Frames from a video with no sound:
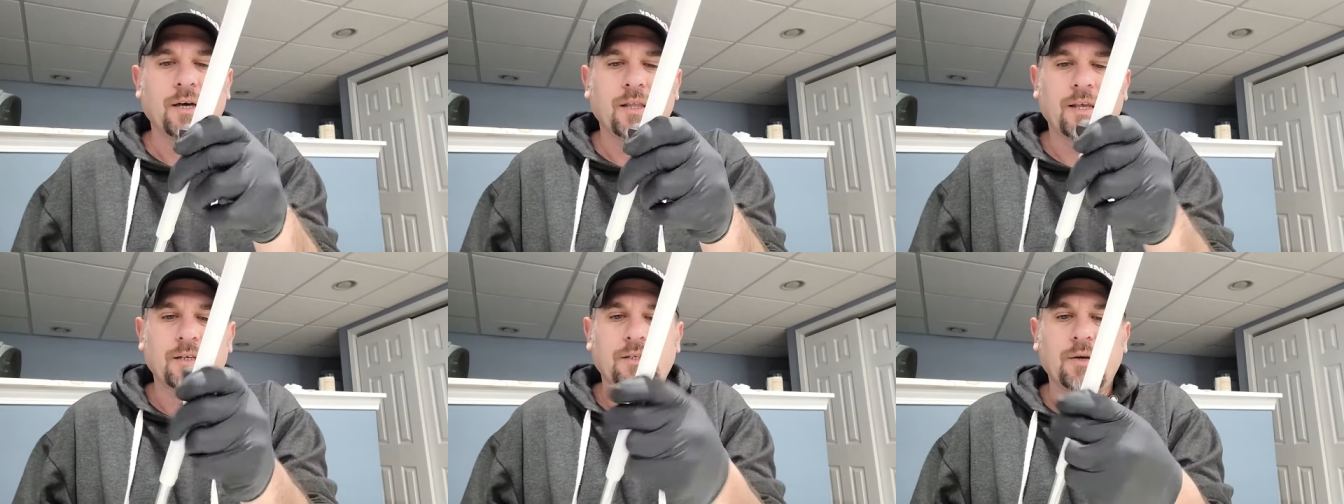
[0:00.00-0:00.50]

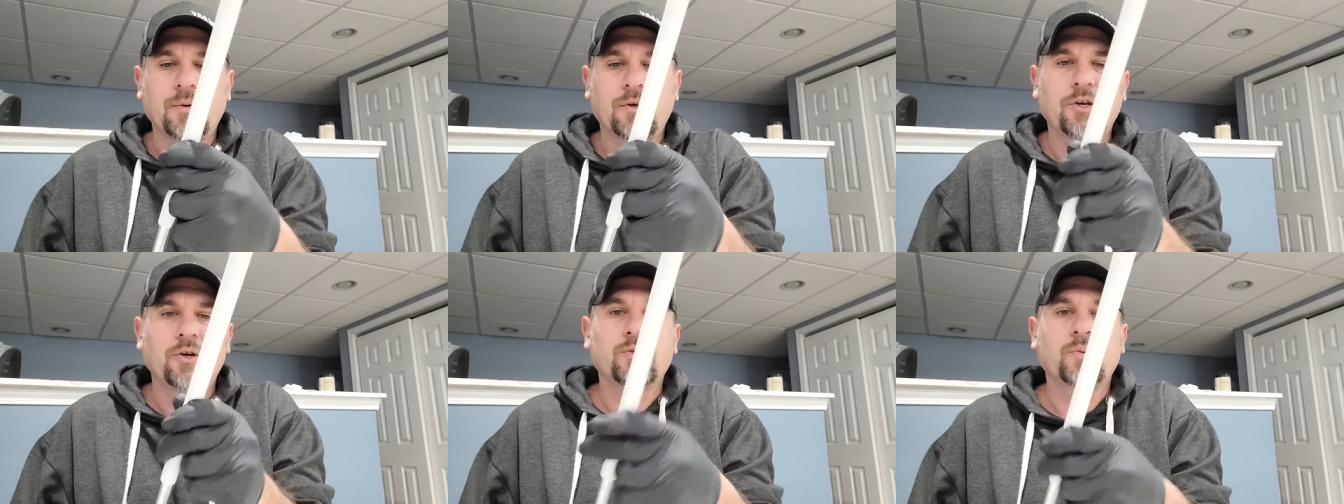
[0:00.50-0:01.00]
The next thing we're going
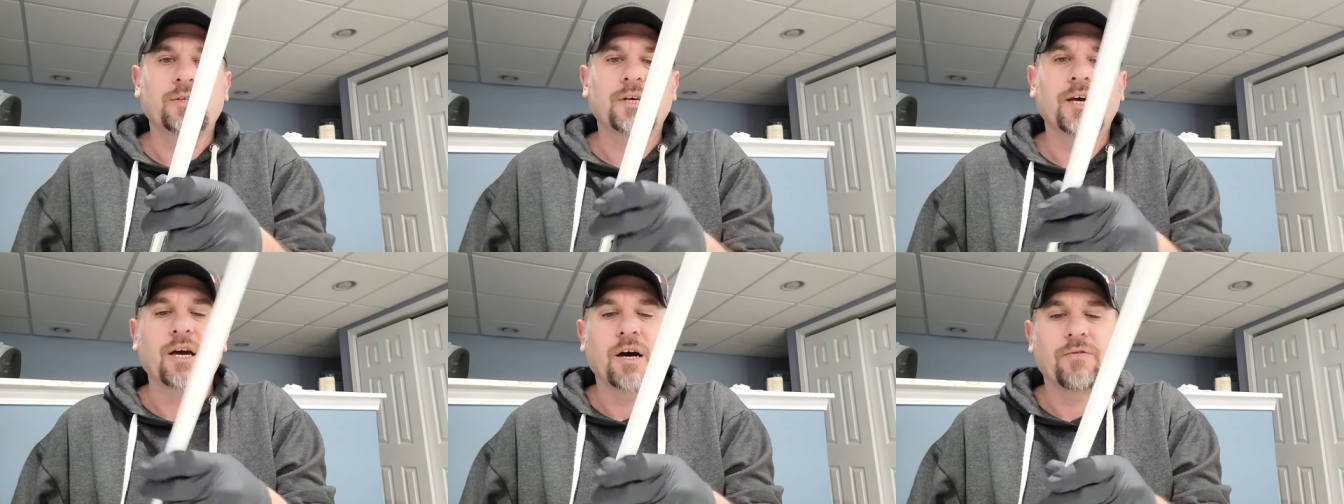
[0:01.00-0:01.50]
to do is we're going to
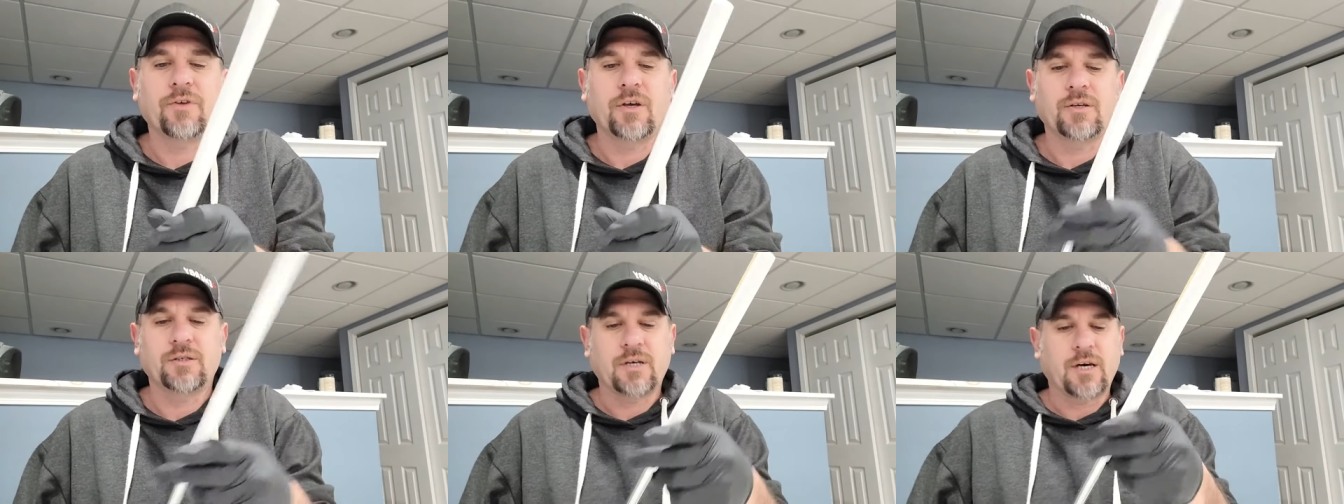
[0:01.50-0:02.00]
take off the
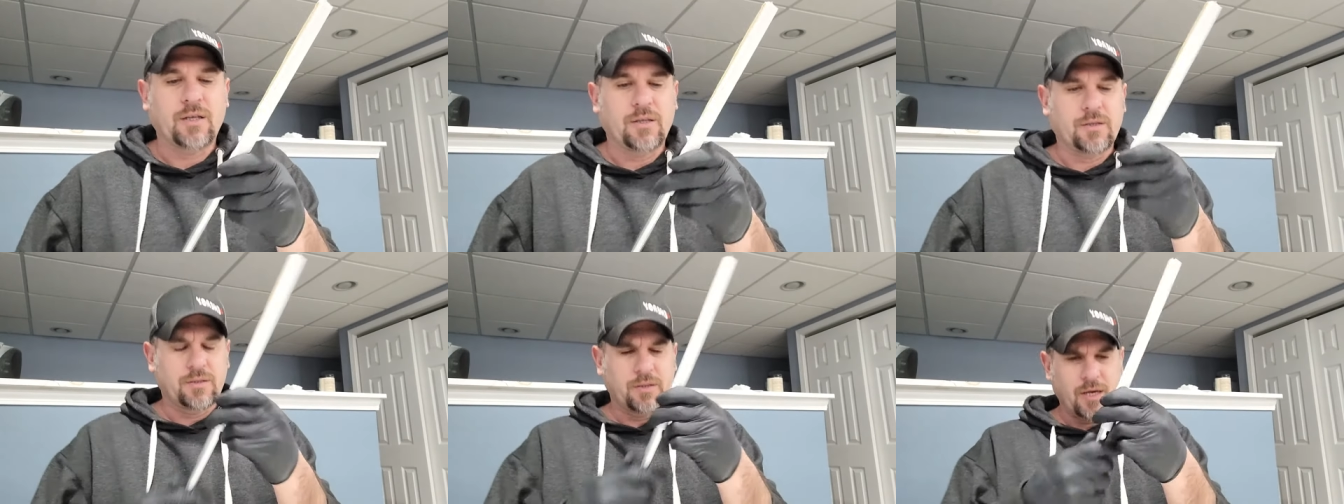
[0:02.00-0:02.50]
other side of
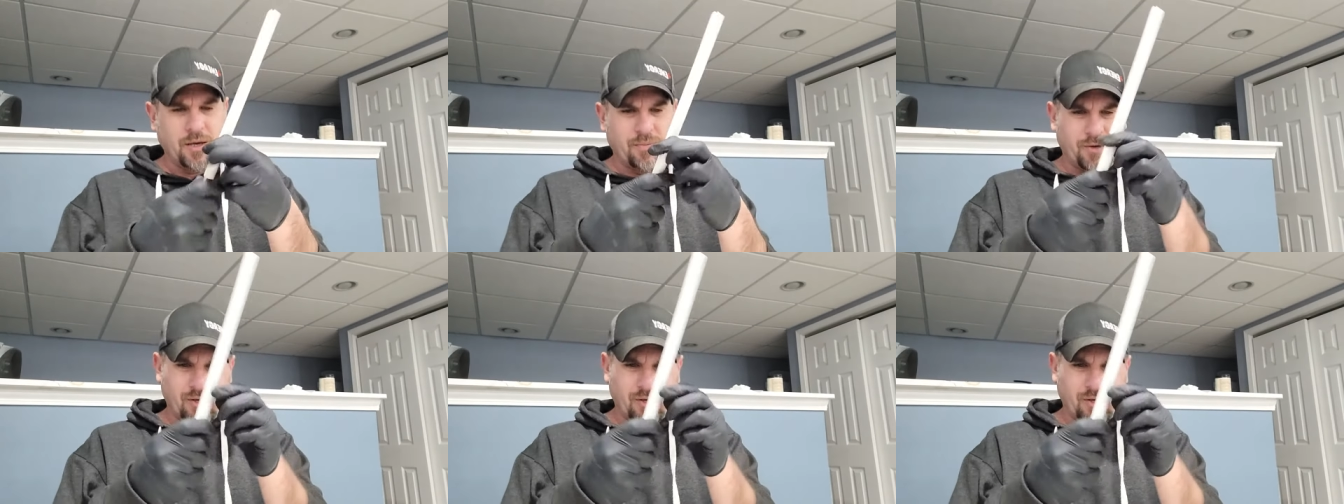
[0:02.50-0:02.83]
this tape.